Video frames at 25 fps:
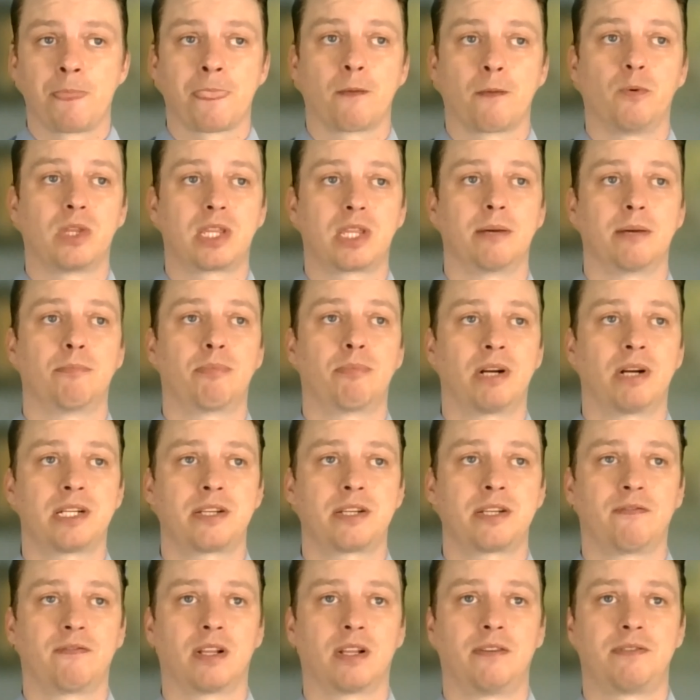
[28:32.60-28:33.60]
With
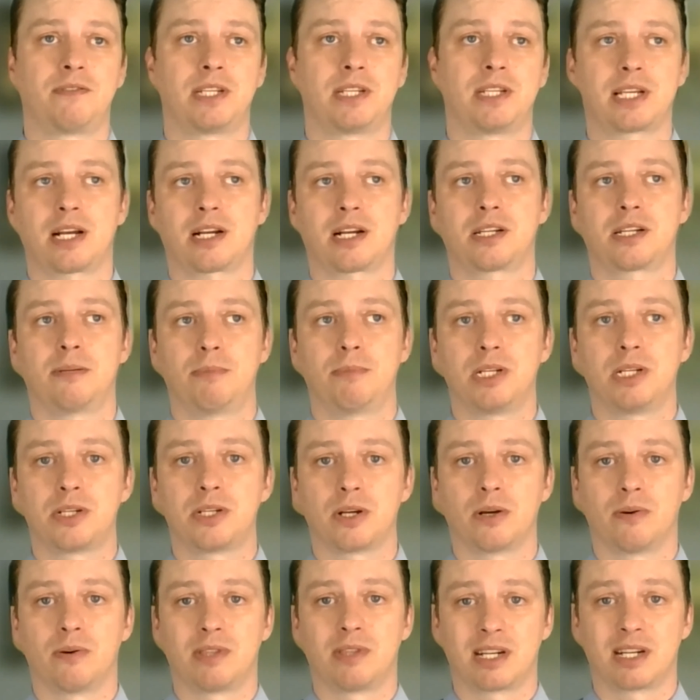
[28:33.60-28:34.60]
compressive gloves, it's actually been
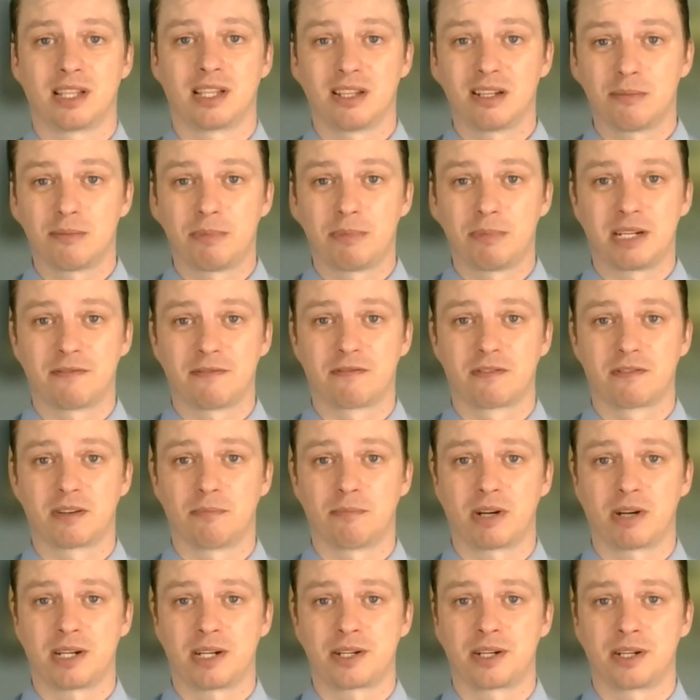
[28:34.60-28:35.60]
shown that a little bit of
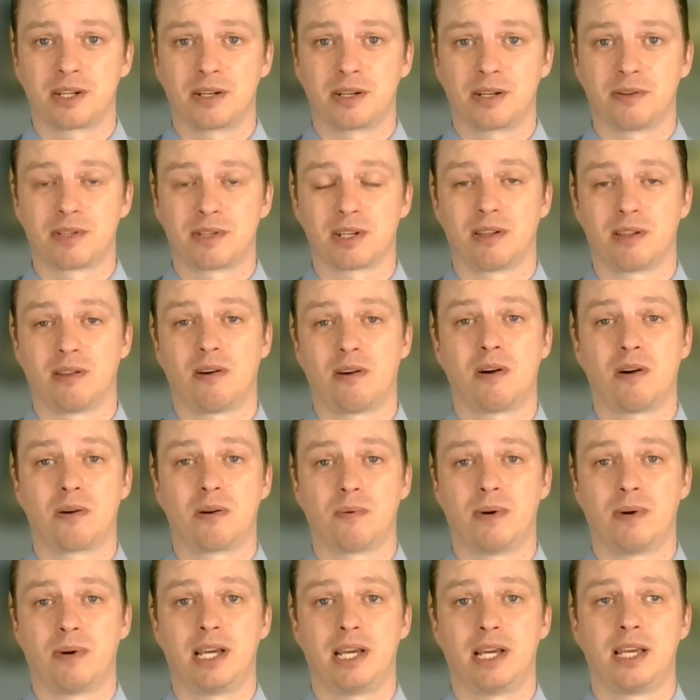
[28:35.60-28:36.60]
compression goes a
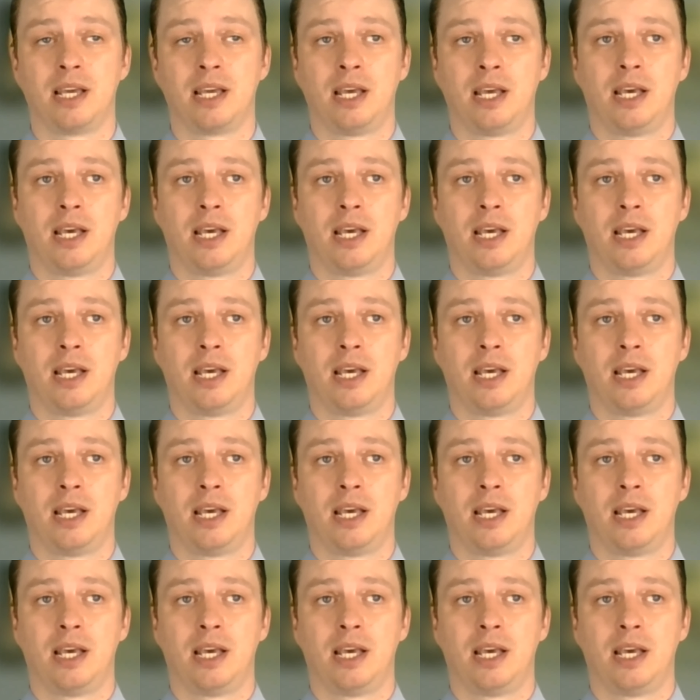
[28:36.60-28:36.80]
long way.